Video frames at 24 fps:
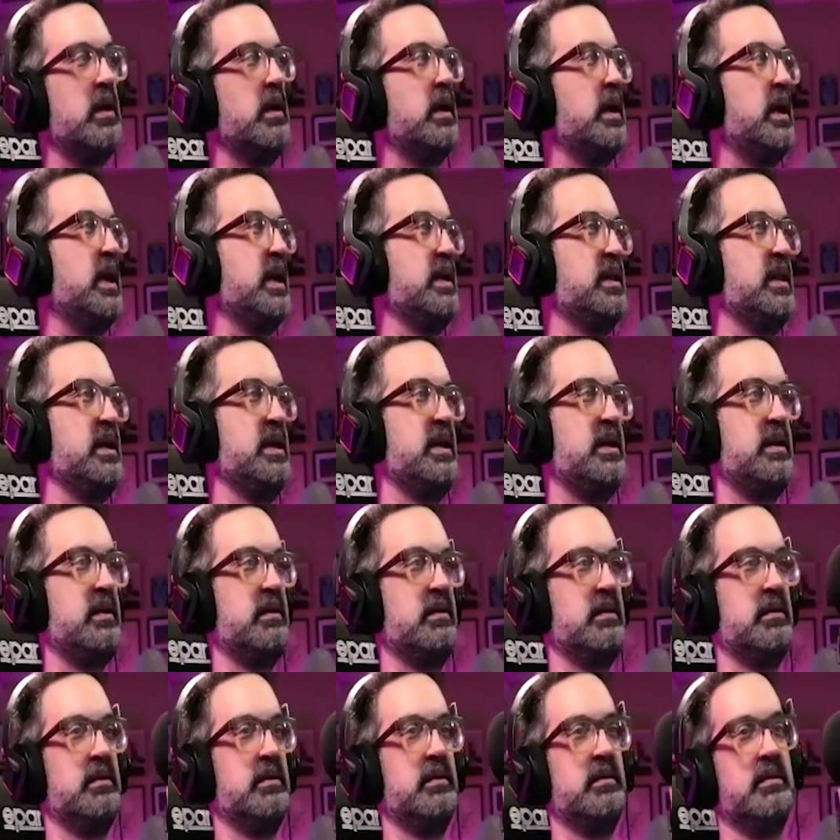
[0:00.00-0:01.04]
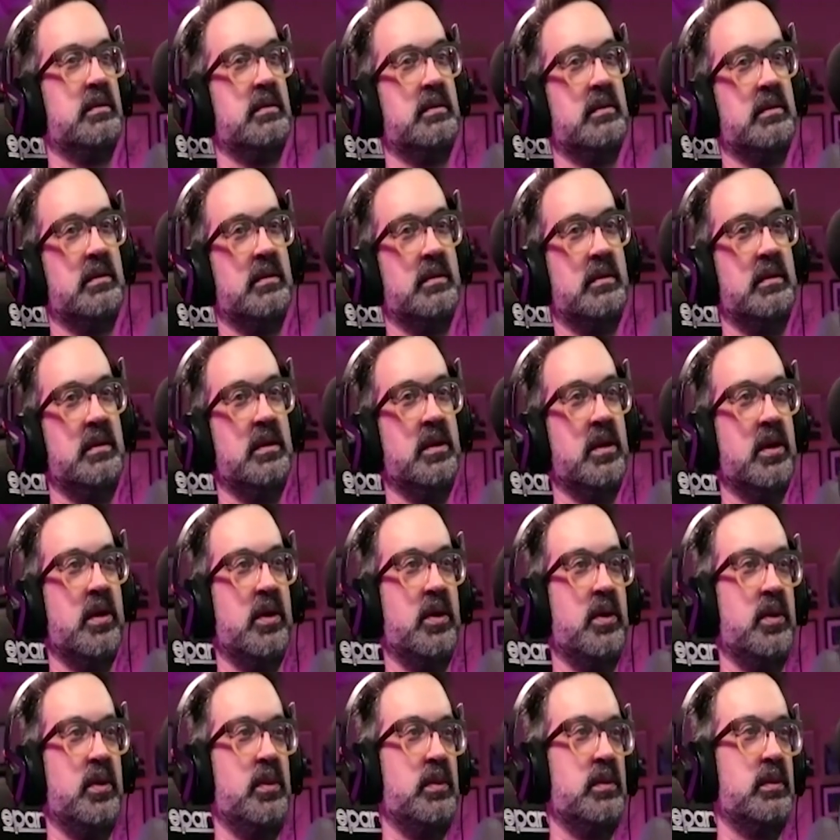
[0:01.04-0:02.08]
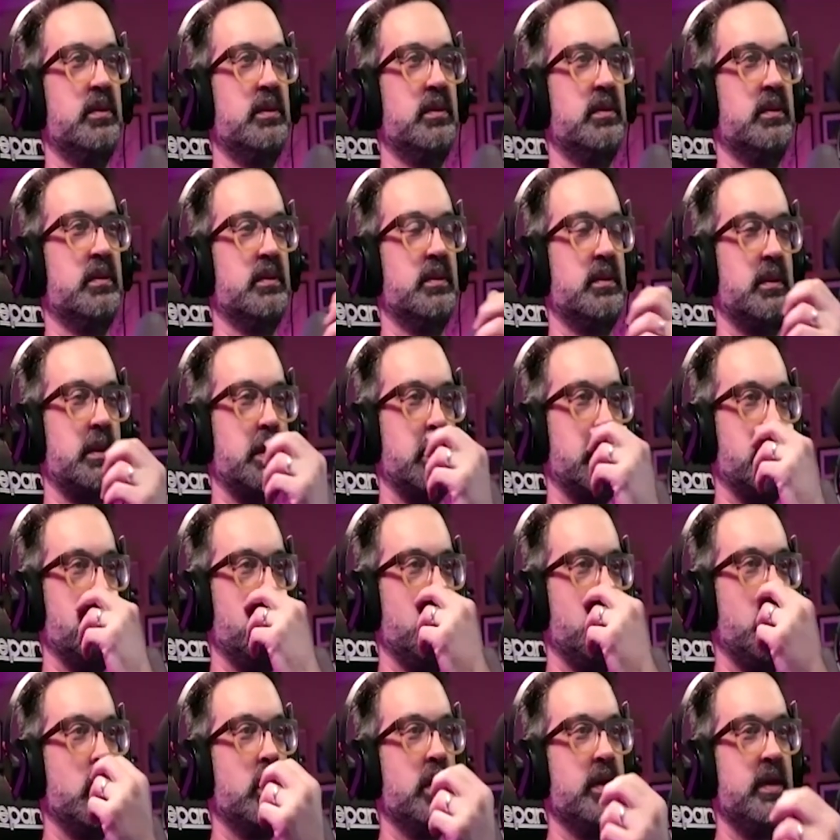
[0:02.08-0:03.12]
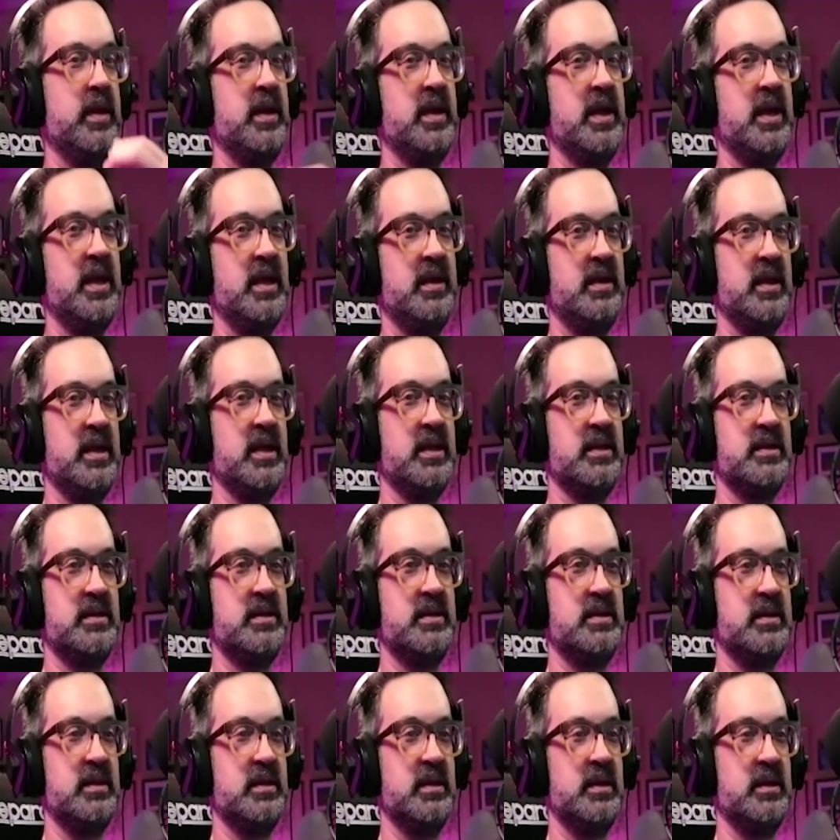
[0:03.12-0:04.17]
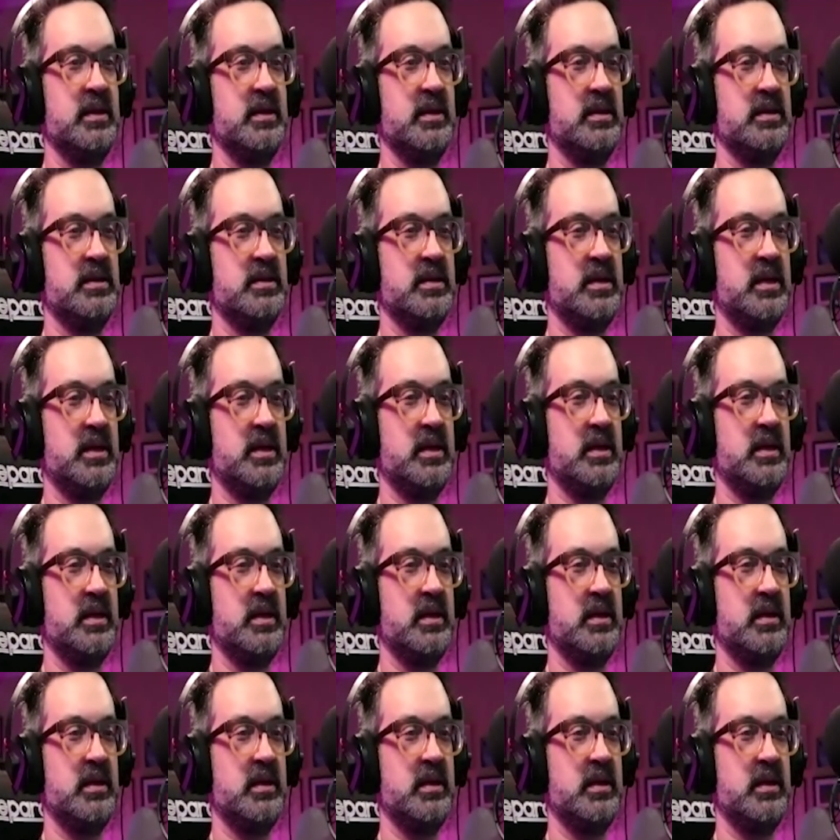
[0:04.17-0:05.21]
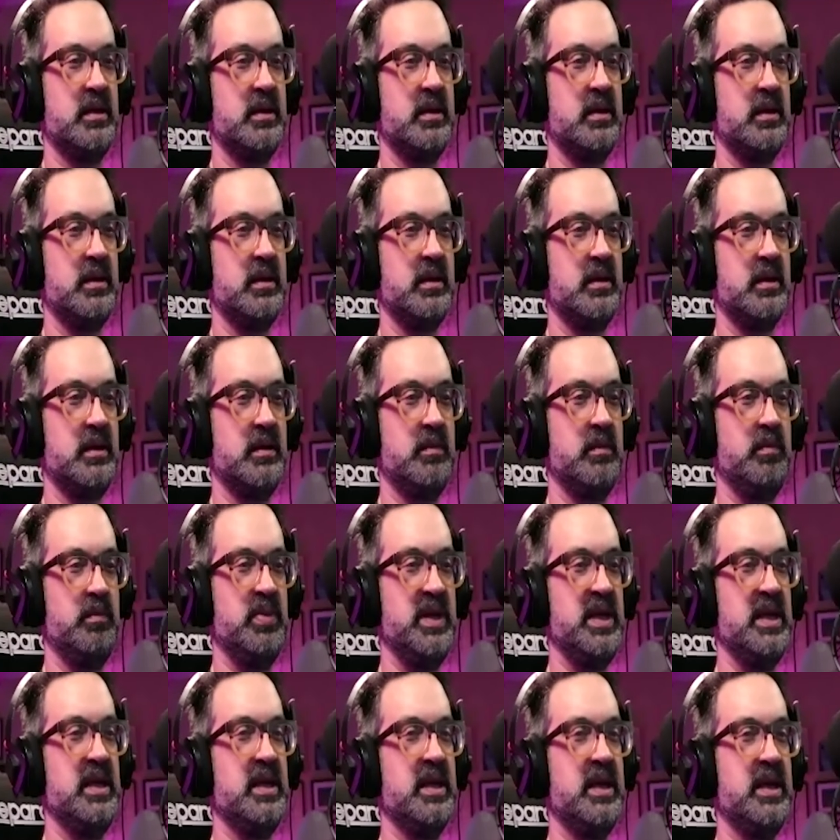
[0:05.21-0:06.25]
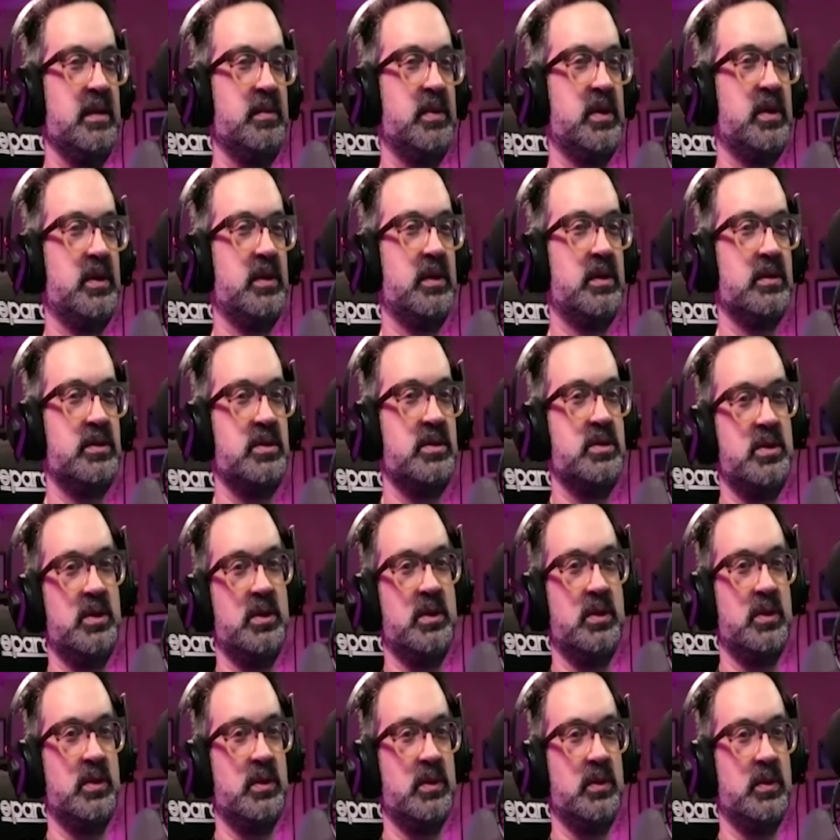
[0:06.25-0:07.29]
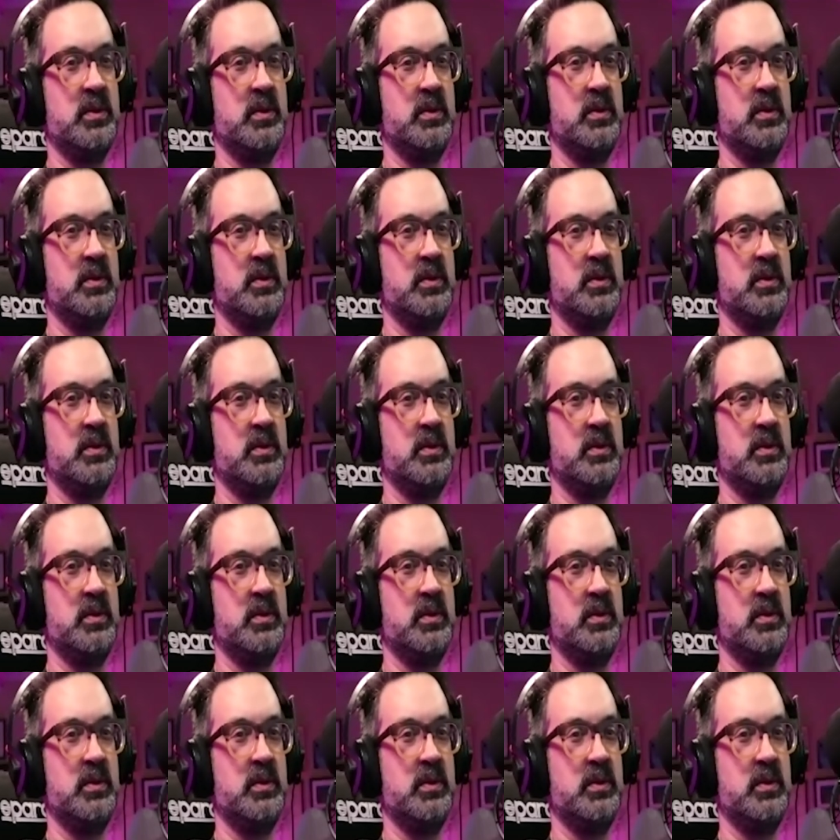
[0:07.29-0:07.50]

I think, you know, more than anything is, is, uh, being able to